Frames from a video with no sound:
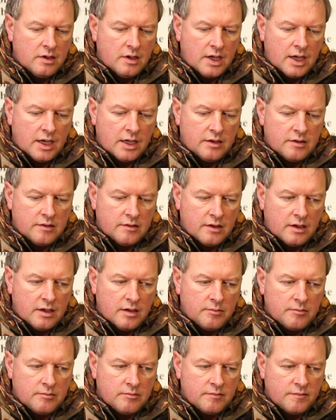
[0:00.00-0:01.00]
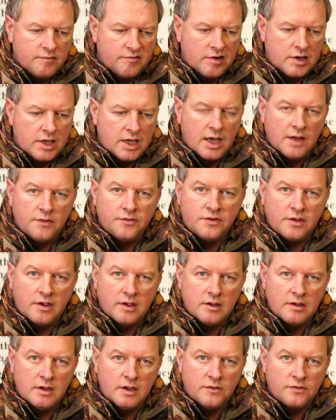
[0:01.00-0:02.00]
and for any hunter
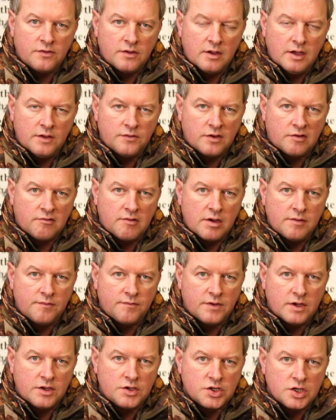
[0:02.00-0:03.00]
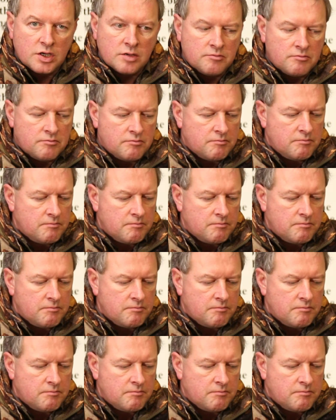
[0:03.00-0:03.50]
it's a great feature.